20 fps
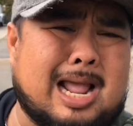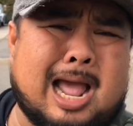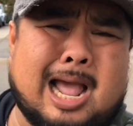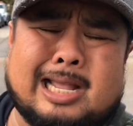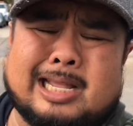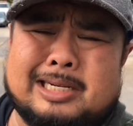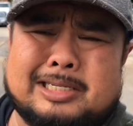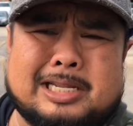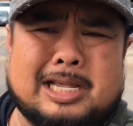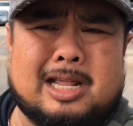
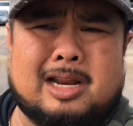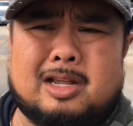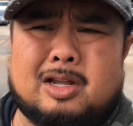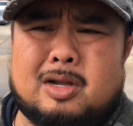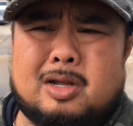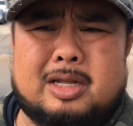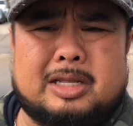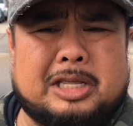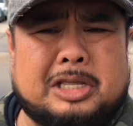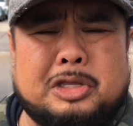I can tell
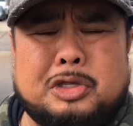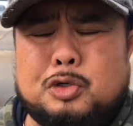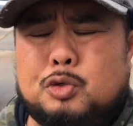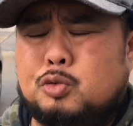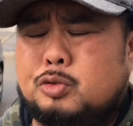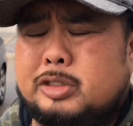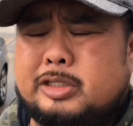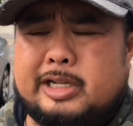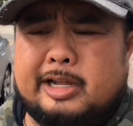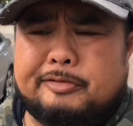a
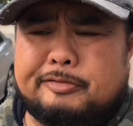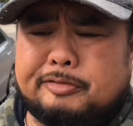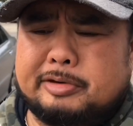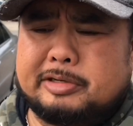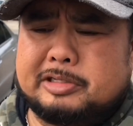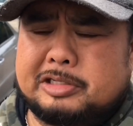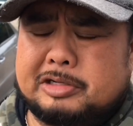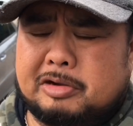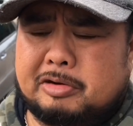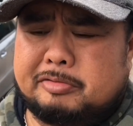huge
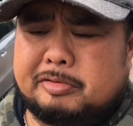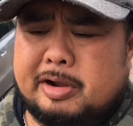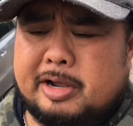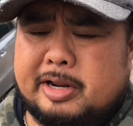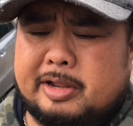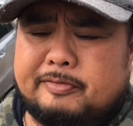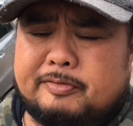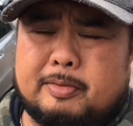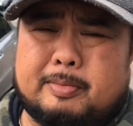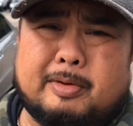difference
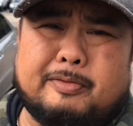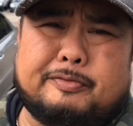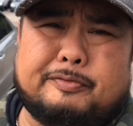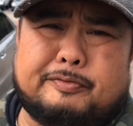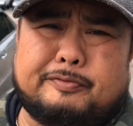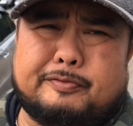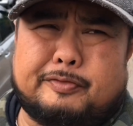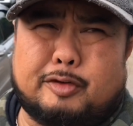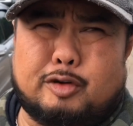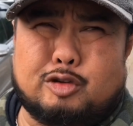already from the
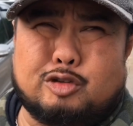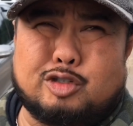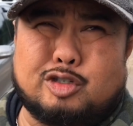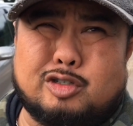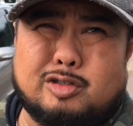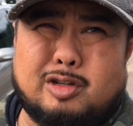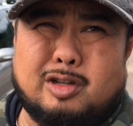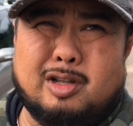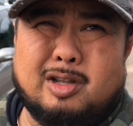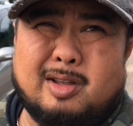
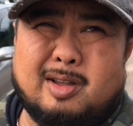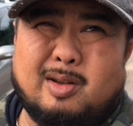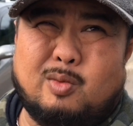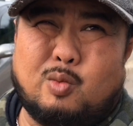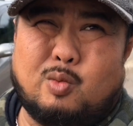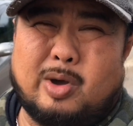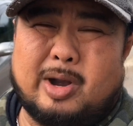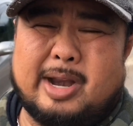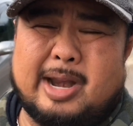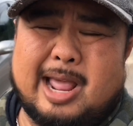first
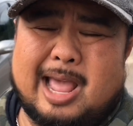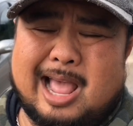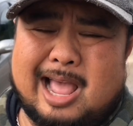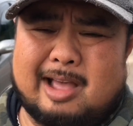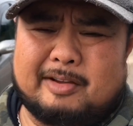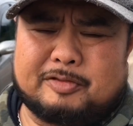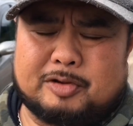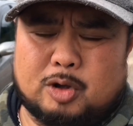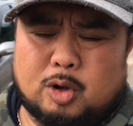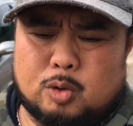
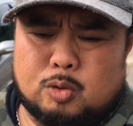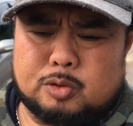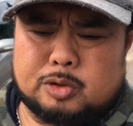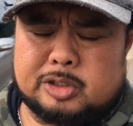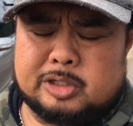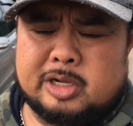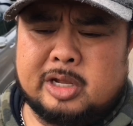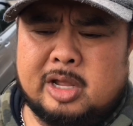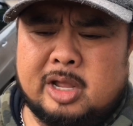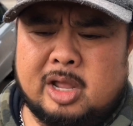1.5
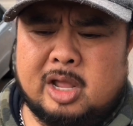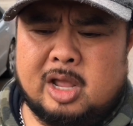coats.